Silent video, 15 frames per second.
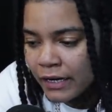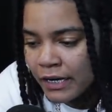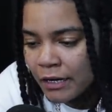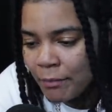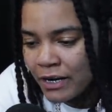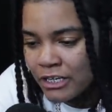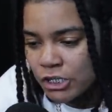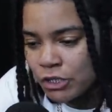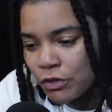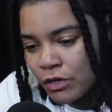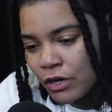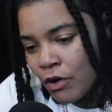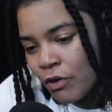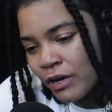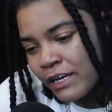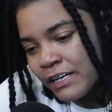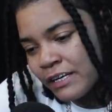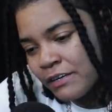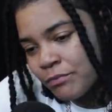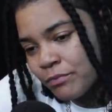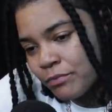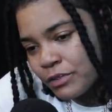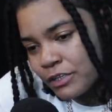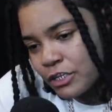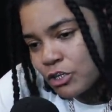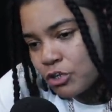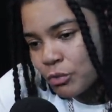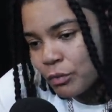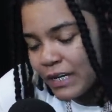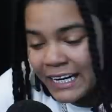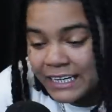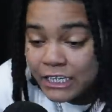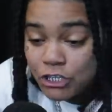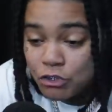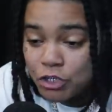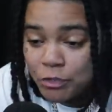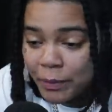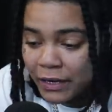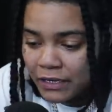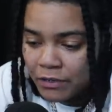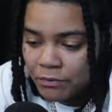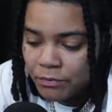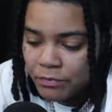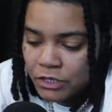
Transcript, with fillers: animosity or any situation like disrespected